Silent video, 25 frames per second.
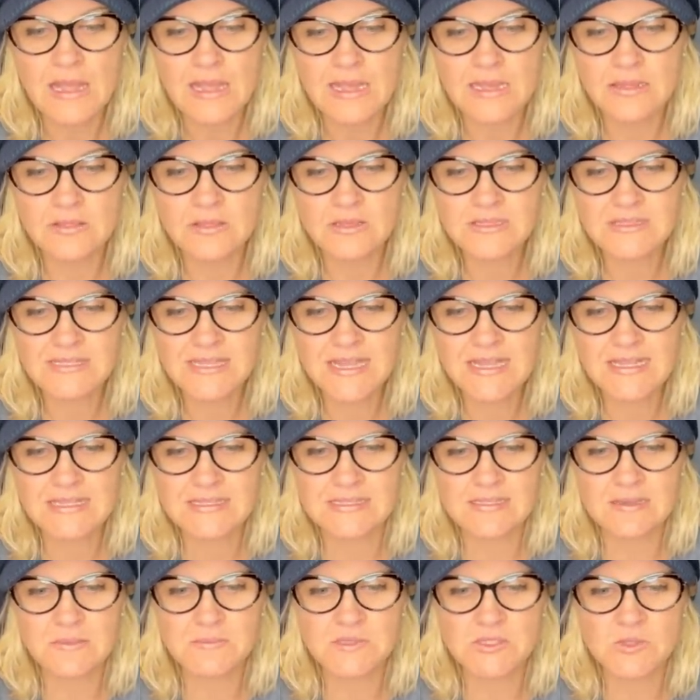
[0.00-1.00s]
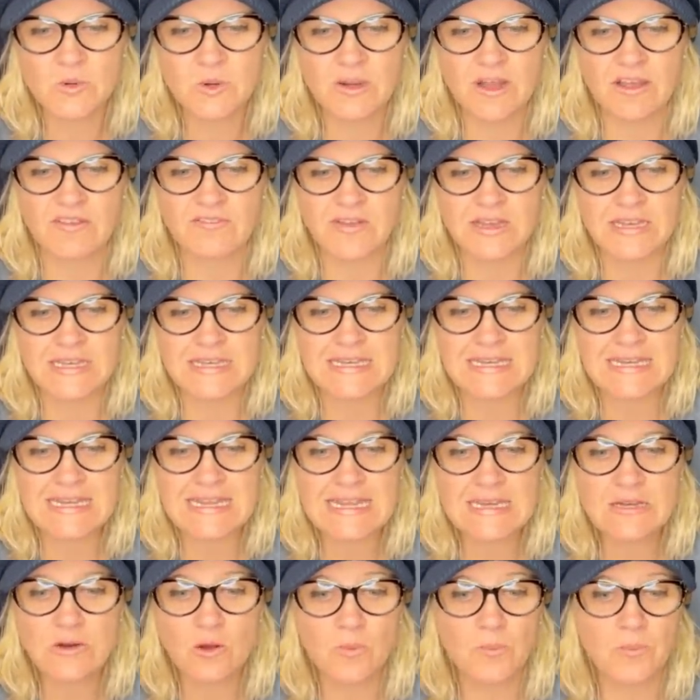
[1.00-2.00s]
It looks like it's some sort of
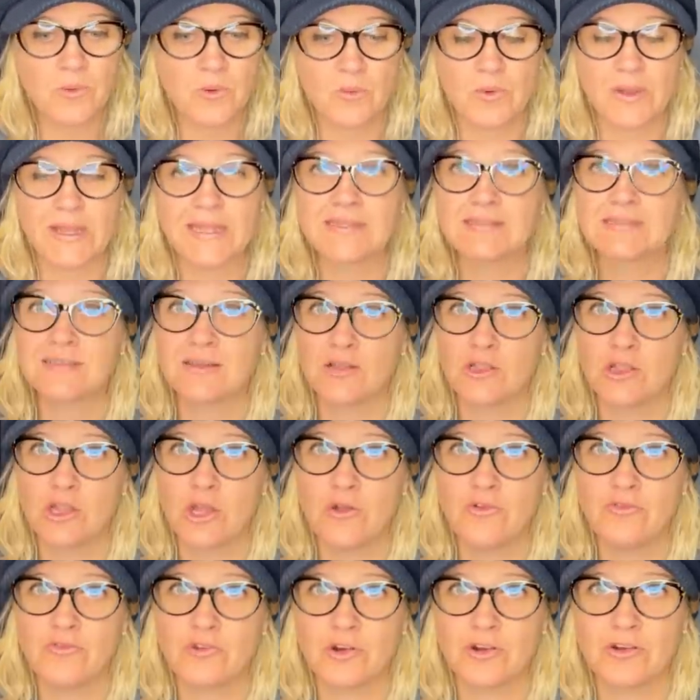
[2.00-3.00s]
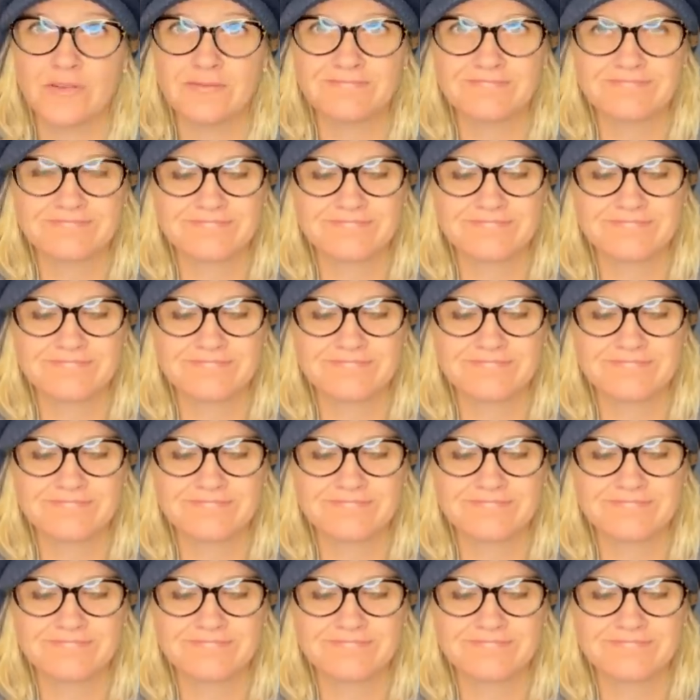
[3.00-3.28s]
needlepoint loafer.